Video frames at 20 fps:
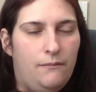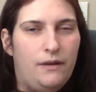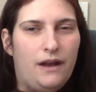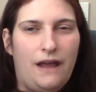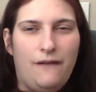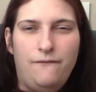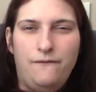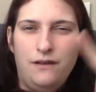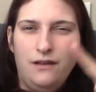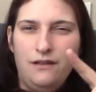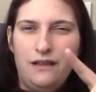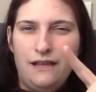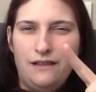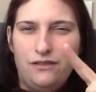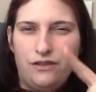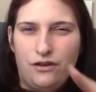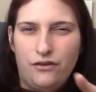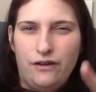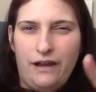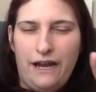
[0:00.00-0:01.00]
I feel
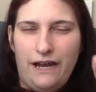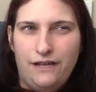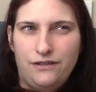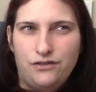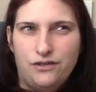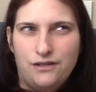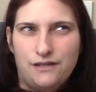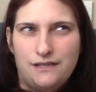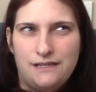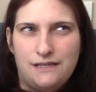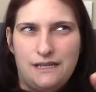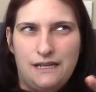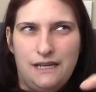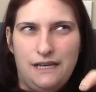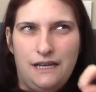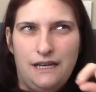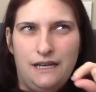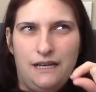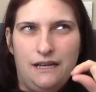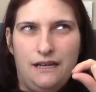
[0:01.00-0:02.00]
like their
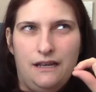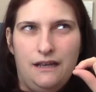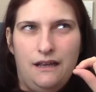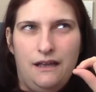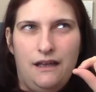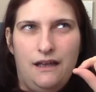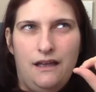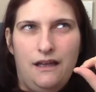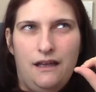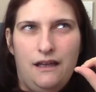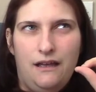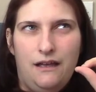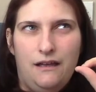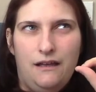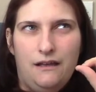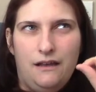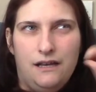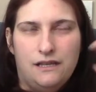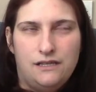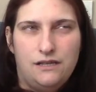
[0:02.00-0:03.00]
agency,
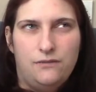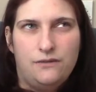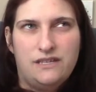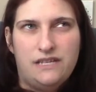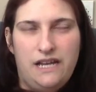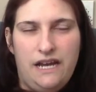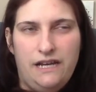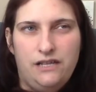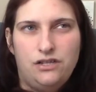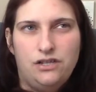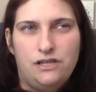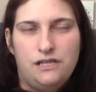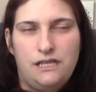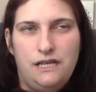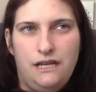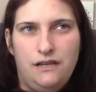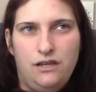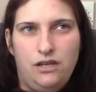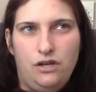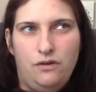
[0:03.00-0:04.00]
because there was an
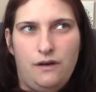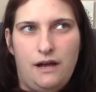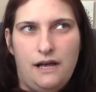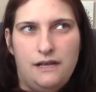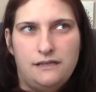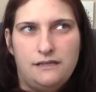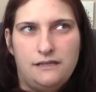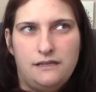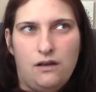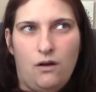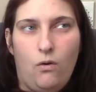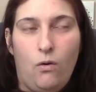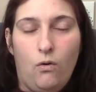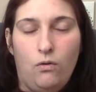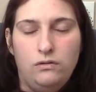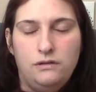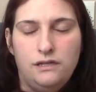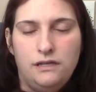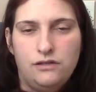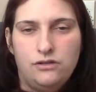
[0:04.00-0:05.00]
agency in the U.S.,
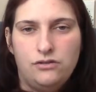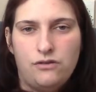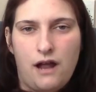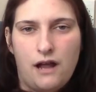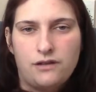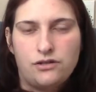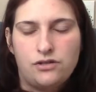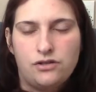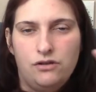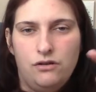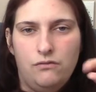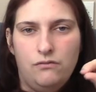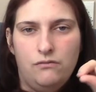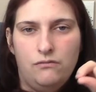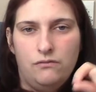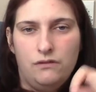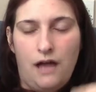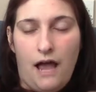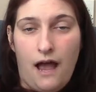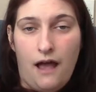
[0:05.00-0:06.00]
Holt International,
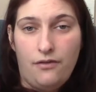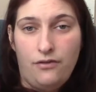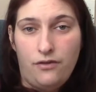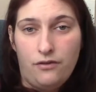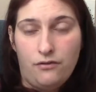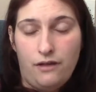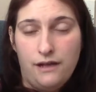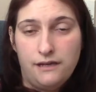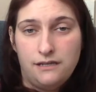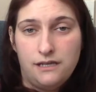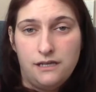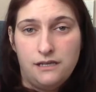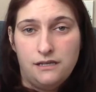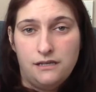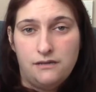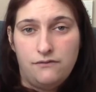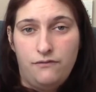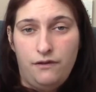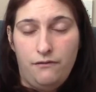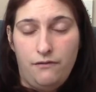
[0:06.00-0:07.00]
had their
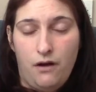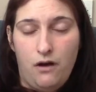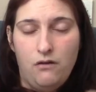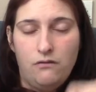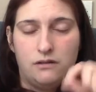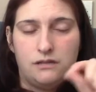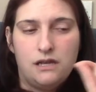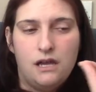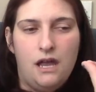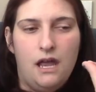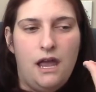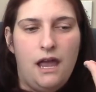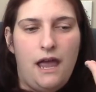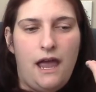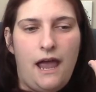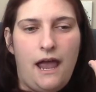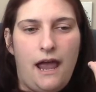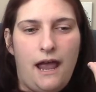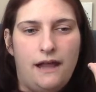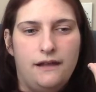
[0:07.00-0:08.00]
license revoked,
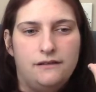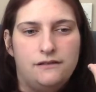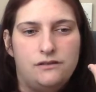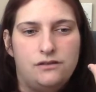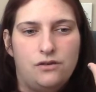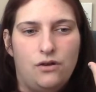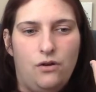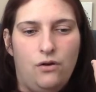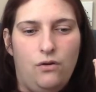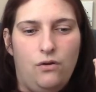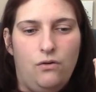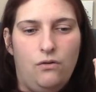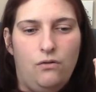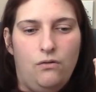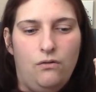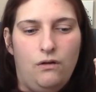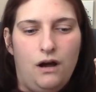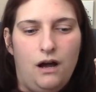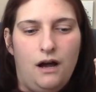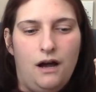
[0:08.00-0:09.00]
And
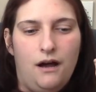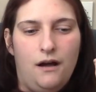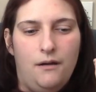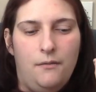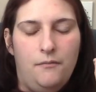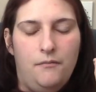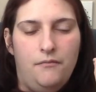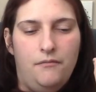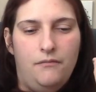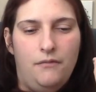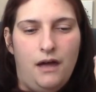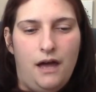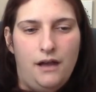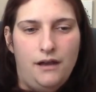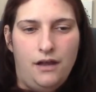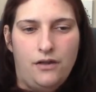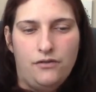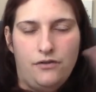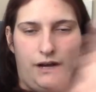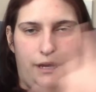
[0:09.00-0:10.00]
so
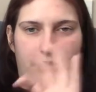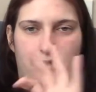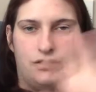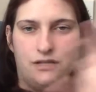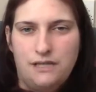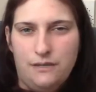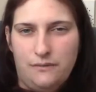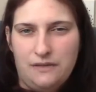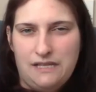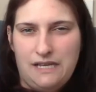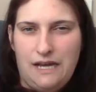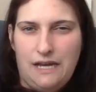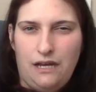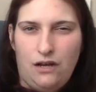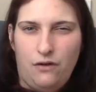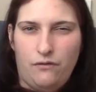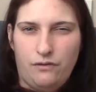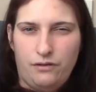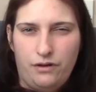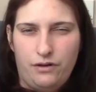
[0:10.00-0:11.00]
another agency was
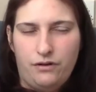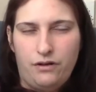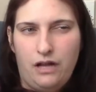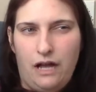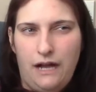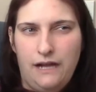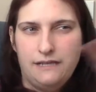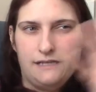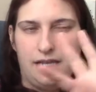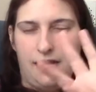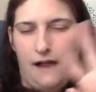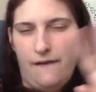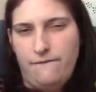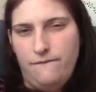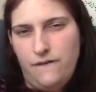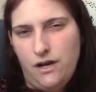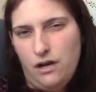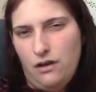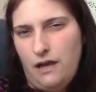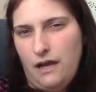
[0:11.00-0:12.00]
taking over their clients, and I
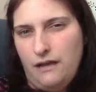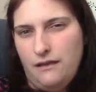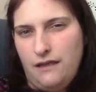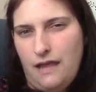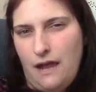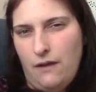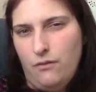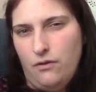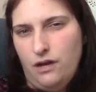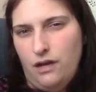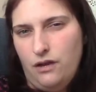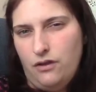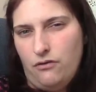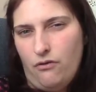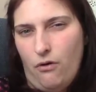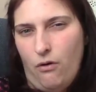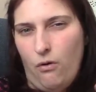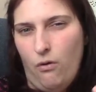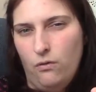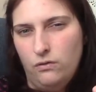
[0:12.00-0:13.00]
feel like they were either
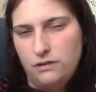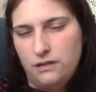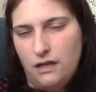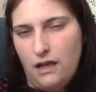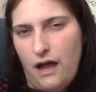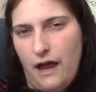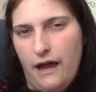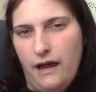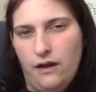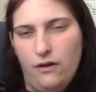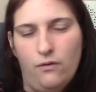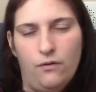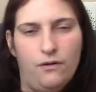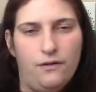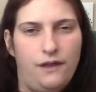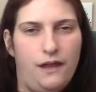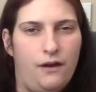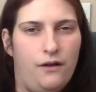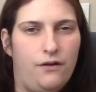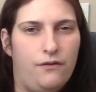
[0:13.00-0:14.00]
a Holt client or
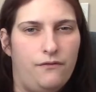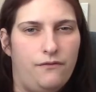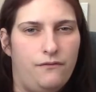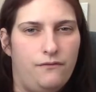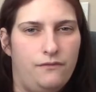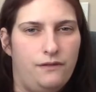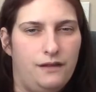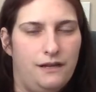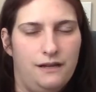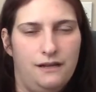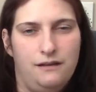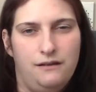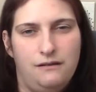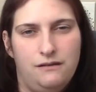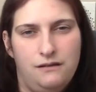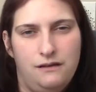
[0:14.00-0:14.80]
they were the